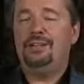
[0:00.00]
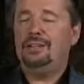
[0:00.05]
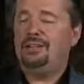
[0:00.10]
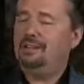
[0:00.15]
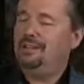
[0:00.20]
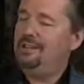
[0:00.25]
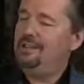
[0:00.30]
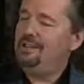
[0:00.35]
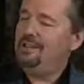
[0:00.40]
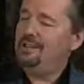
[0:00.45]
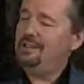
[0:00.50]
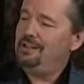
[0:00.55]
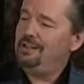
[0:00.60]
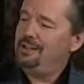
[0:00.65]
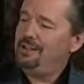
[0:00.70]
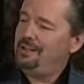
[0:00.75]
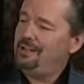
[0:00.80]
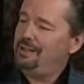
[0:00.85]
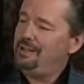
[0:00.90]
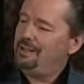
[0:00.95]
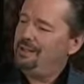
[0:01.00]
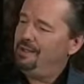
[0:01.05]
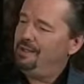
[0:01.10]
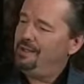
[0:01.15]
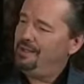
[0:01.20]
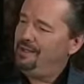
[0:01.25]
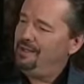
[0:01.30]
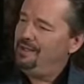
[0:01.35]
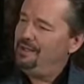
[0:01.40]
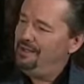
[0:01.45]
Oh, I hang around the
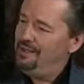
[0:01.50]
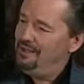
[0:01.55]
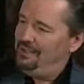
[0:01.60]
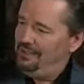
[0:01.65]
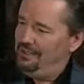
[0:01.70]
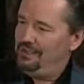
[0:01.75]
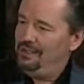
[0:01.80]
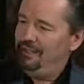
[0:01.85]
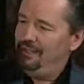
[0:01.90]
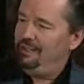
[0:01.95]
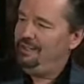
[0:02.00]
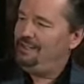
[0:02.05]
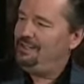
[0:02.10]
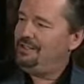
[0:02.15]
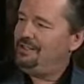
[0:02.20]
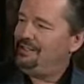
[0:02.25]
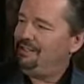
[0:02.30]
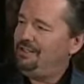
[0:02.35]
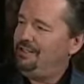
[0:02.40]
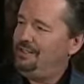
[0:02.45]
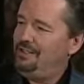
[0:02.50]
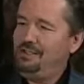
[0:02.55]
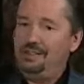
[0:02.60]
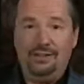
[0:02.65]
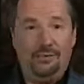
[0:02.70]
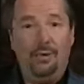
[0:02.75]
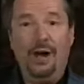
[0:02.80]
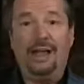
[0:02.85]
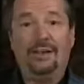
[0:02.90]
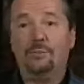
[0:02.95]
pond. Yeah, and just
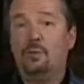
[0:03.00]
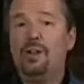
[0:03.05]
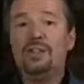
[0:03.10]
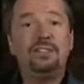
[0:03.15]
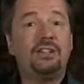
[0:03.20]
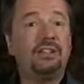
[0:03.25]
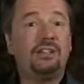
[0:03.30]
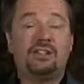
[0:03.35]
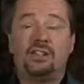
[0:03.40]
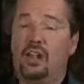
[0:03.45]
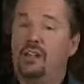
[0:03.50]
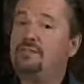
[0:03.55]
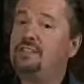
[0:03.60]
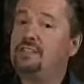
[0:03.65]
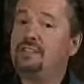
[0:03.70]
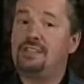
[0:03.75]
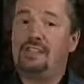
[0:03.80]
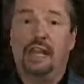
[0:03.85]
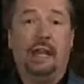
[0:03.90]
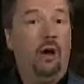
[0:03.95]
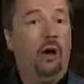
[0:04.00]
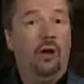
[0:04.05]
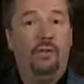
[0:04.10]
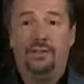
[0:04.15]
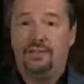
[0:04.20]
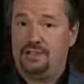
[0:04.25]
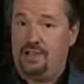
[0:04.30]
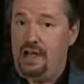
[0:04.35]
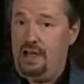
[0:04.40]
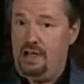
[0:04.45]
singing. Right. Winston just loves to sing
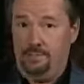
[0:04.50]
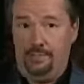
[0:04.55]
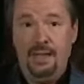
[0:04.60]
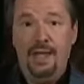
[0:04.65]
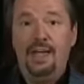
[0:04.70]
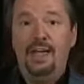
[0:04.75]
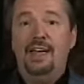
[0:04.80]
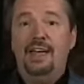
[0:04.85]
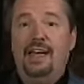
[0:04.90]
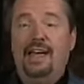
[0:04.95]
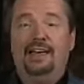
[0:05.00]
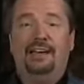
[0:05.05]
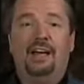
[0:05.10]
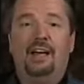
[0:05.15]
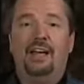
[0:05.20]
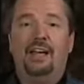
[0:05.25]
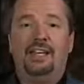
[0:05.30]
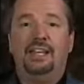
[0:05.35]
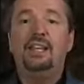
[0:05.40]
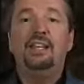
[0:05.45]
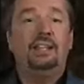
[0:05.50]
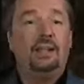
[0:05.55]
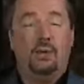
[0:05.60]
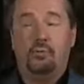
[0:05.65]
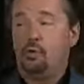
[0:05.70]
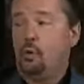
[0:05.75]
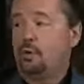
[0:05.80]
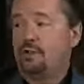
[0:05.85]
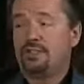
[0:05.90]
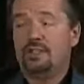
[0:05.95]
all the time. And uh, he,
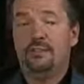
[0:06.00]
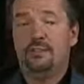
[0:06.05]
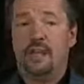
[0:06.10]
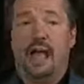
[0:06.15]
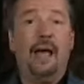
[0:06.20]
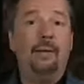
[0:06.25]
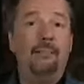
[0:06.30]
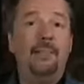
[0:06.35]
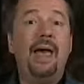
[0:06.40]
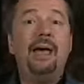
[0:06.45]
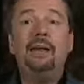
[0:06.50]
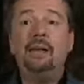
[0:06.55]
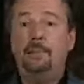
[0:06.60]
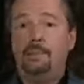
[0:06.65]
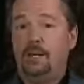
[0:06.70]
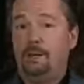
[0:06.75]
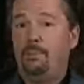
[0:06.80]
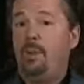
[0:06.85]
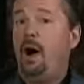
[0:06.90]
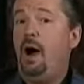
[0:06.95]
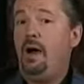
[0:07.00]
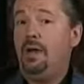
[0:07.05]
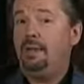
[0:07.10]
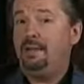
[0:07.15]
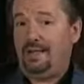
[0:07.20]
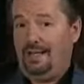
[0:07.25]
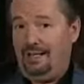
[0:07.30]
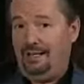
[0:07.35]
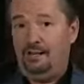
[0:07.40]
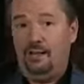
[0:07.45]
of course, lives. I met him in a
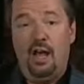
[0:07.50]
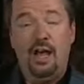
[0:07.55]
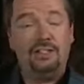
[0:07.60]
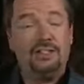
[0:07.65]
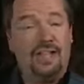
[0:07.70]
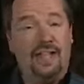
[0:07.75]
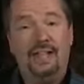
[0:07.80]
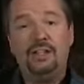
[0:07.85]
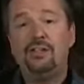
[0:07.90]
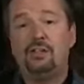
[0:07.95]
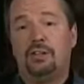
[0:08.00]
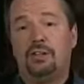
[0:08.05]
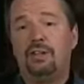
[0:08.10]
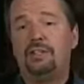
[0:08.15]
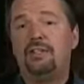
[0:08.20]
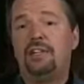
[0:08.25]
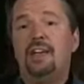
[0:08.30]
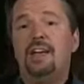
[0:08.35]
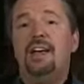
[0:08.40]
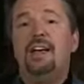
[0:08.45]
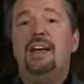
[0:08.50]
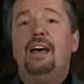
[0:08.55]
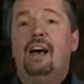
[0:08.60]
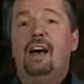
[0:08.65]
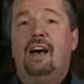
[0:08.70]
pond in Los Angeles,